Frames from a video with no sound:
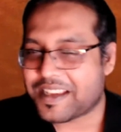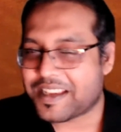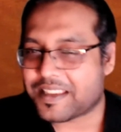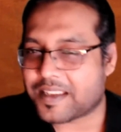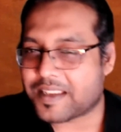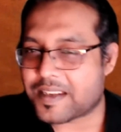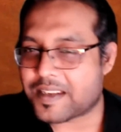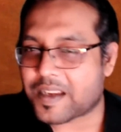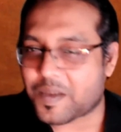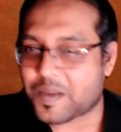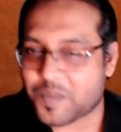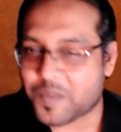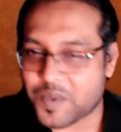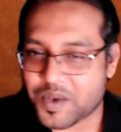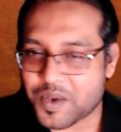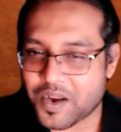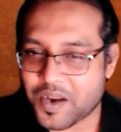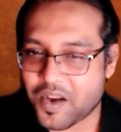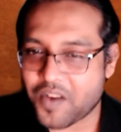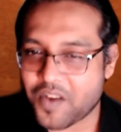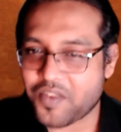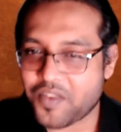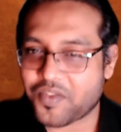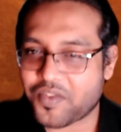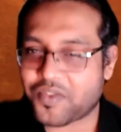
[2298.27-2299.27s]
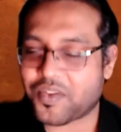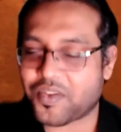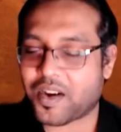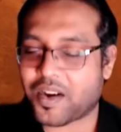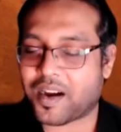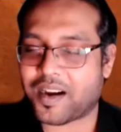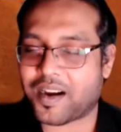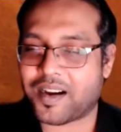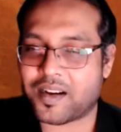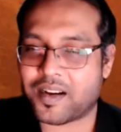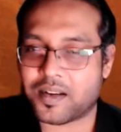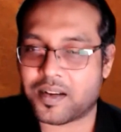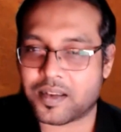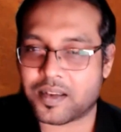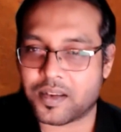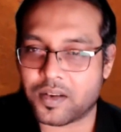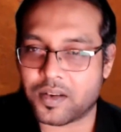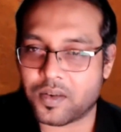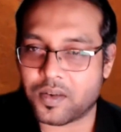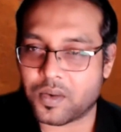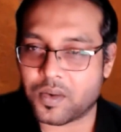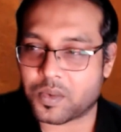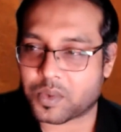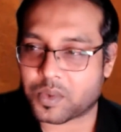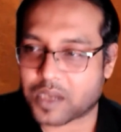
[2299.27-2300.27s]
the number
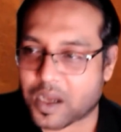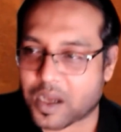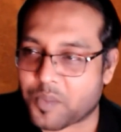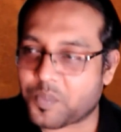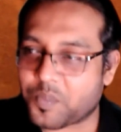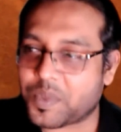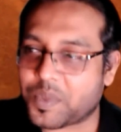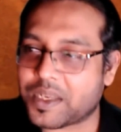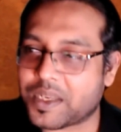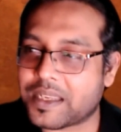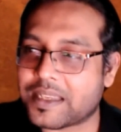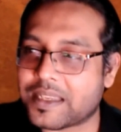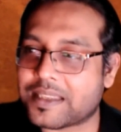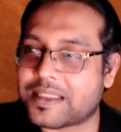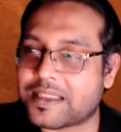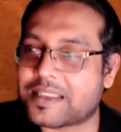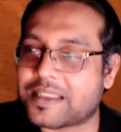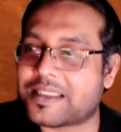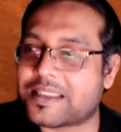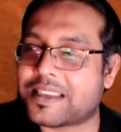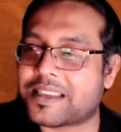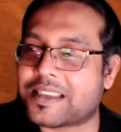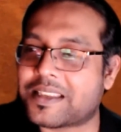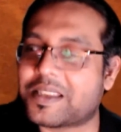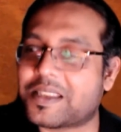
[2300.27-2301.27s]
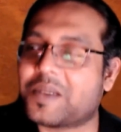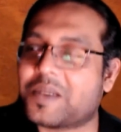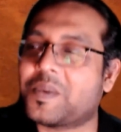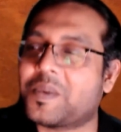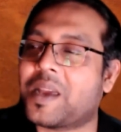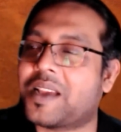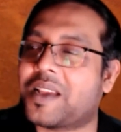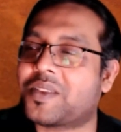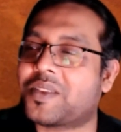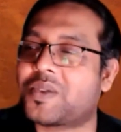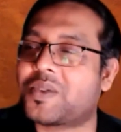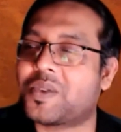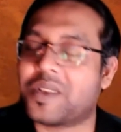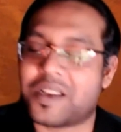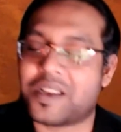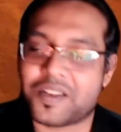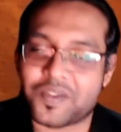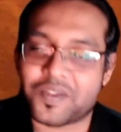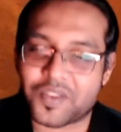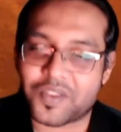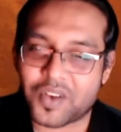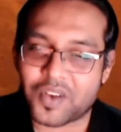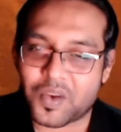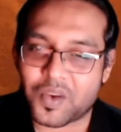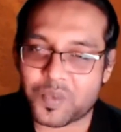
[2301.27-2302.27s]
of companies the system has to
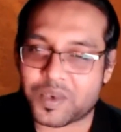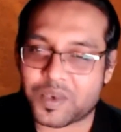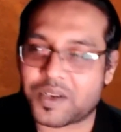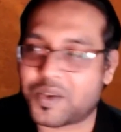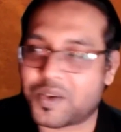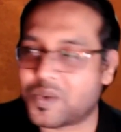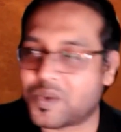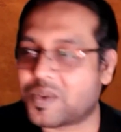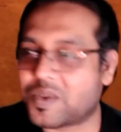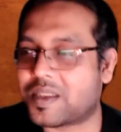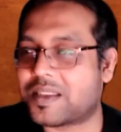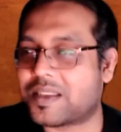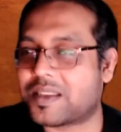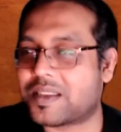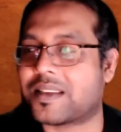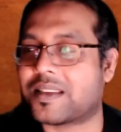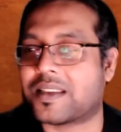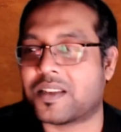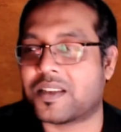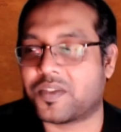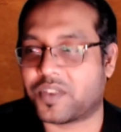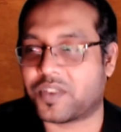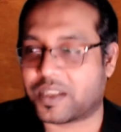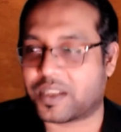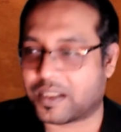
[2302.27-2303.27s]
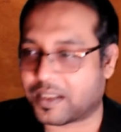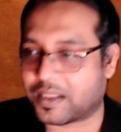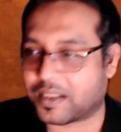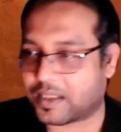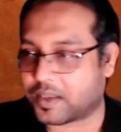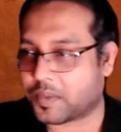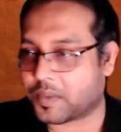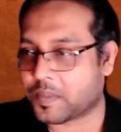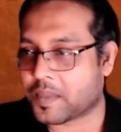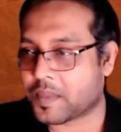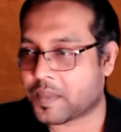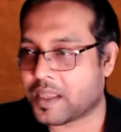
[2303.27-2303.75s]
learn from reduces significantly.